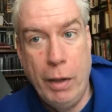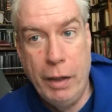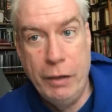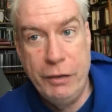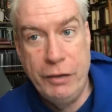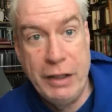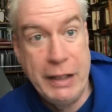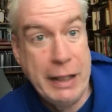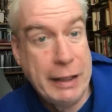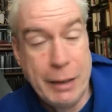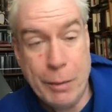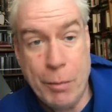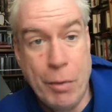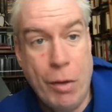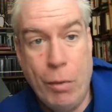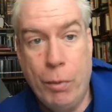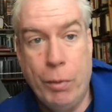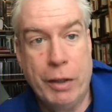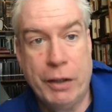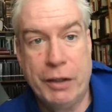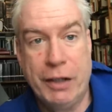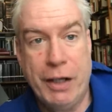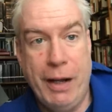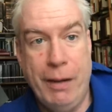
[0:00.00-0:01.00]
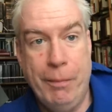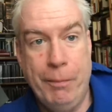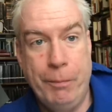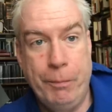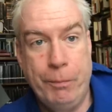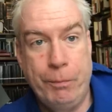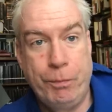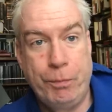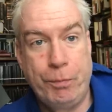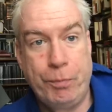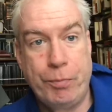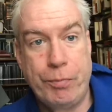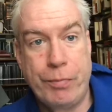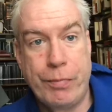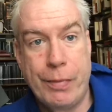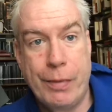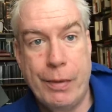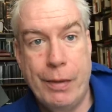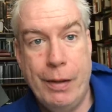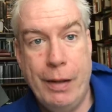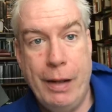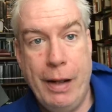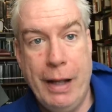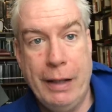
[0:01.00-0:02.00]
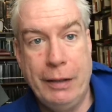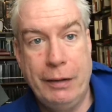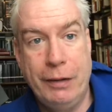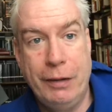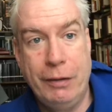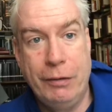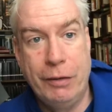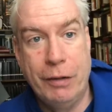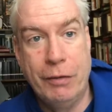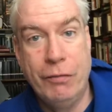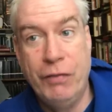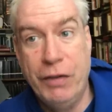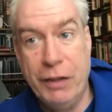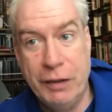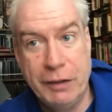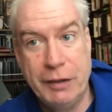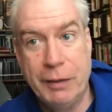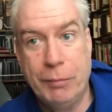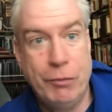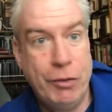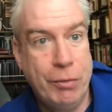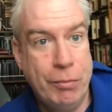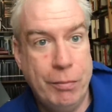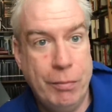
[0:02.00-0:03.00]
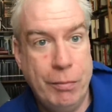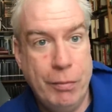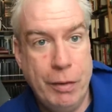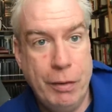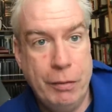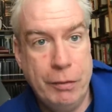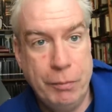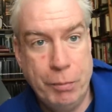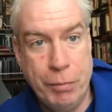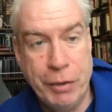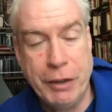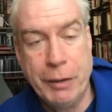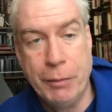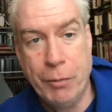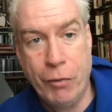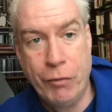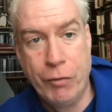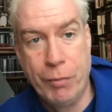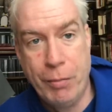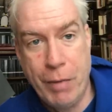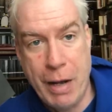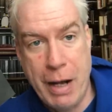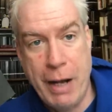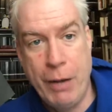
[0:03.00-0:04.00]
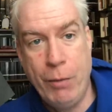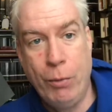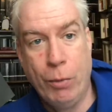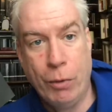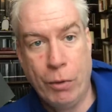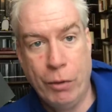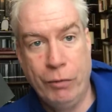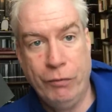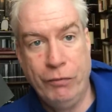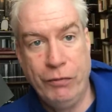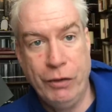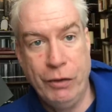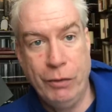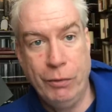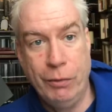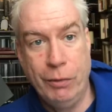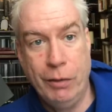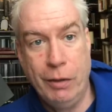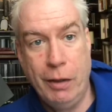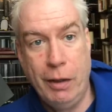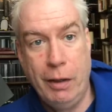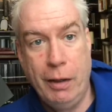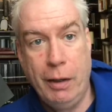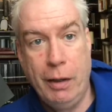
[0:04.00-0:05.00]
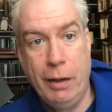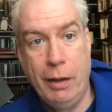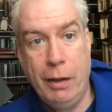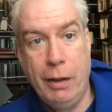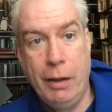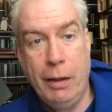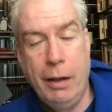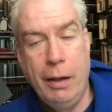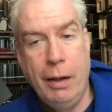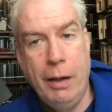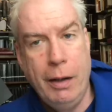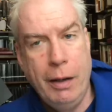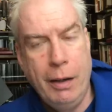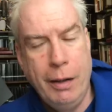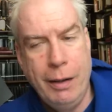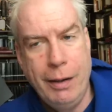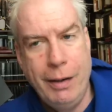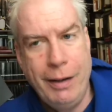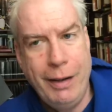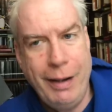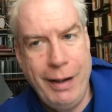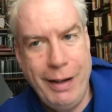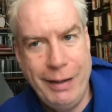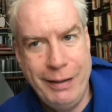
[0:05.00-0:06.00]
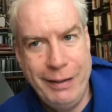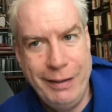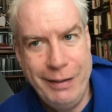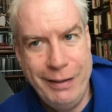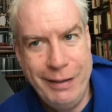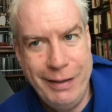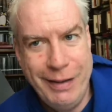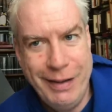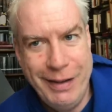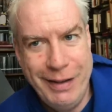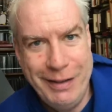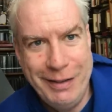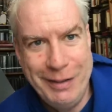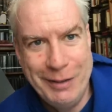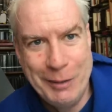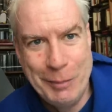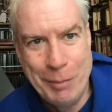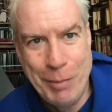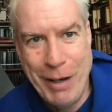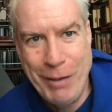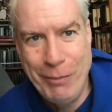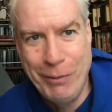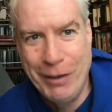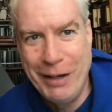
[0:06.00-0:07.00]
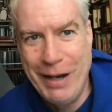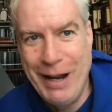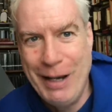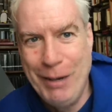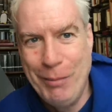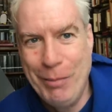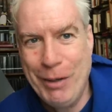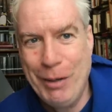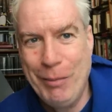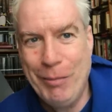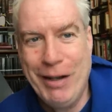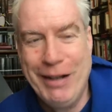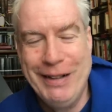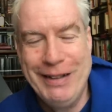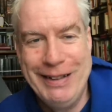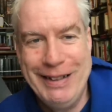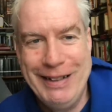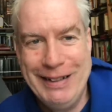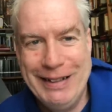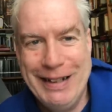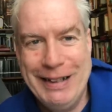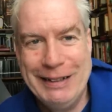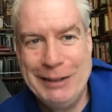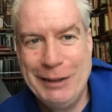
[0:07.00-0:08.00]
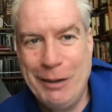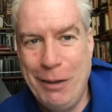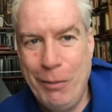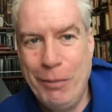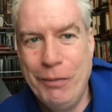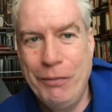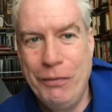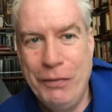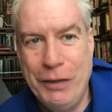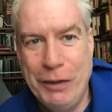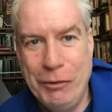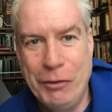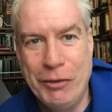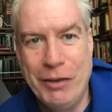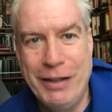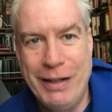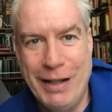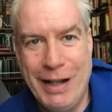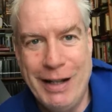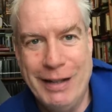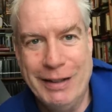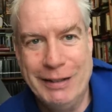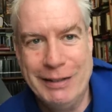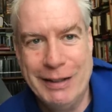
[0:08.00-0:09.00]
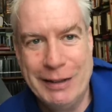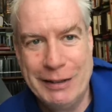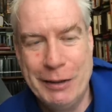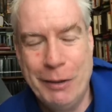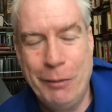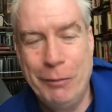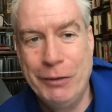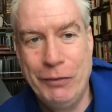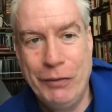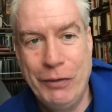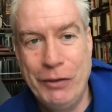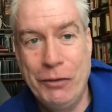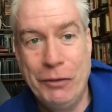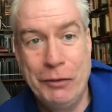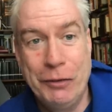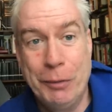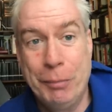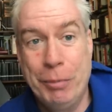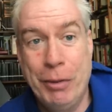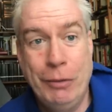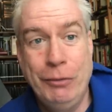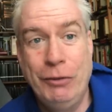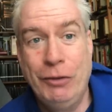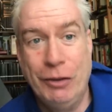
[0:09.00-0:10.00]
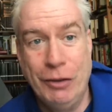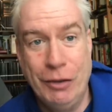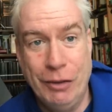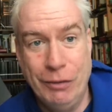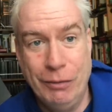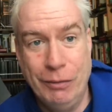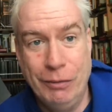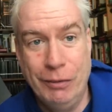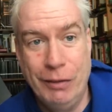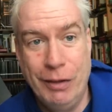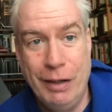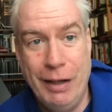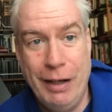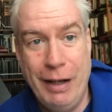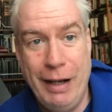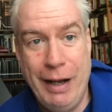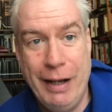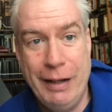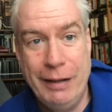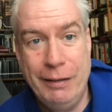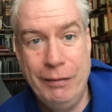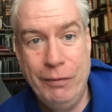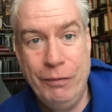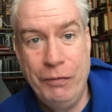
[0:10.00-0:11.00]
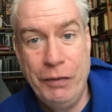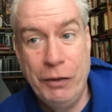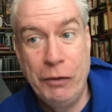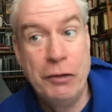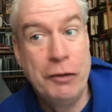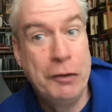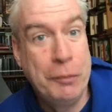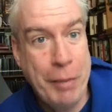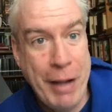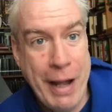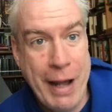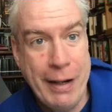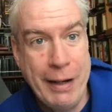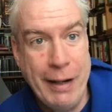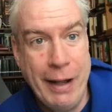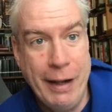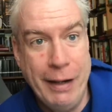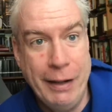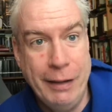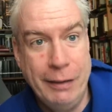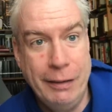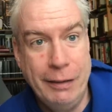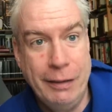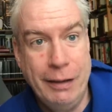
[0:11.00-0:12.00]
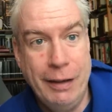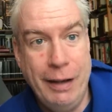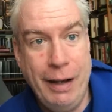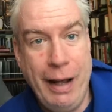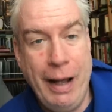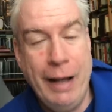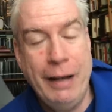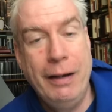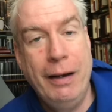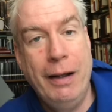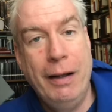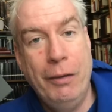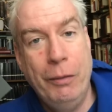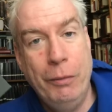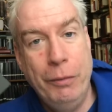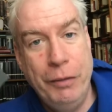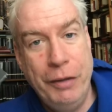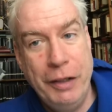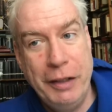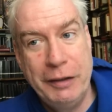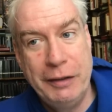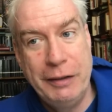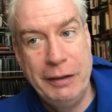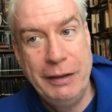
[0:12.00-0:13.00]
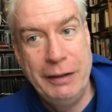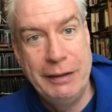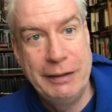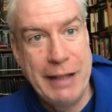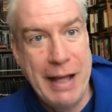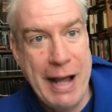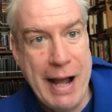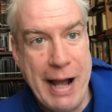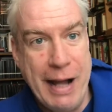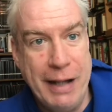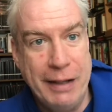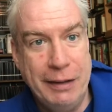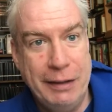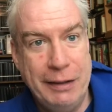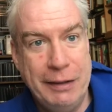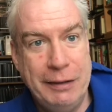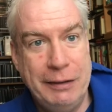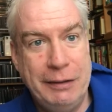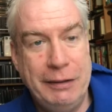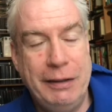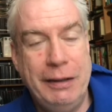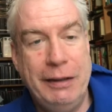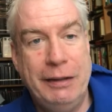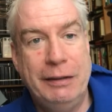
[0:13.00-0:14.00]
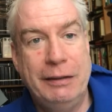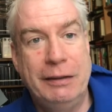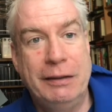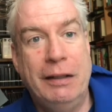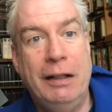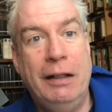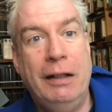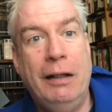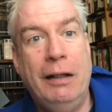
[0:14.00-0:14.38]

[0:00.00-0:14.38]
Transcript: to get them all worked up and to convince them to uh, bring them over to my worldview. And despite what anybody might think, that's not what fiction does. That's not what fiction is supposed to do. And fiction is bad at it. And this is that. This is.